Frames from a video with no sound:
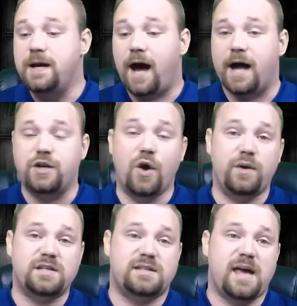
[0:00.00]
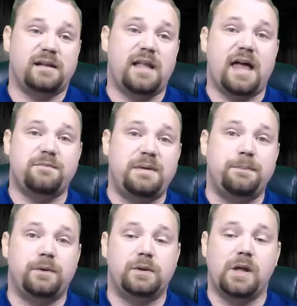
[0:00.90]
notice that a lot of
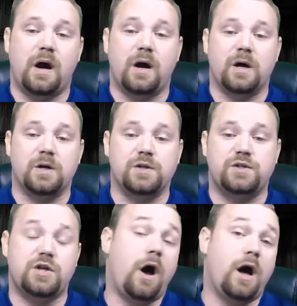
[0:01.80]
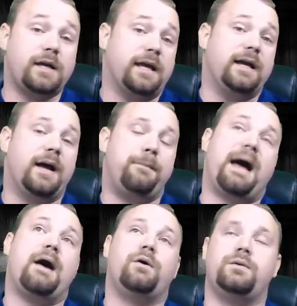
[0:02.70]
people are talking
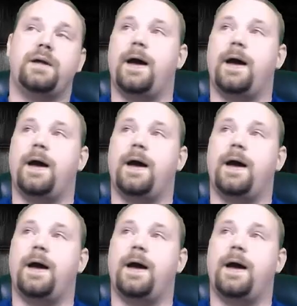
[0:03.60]
about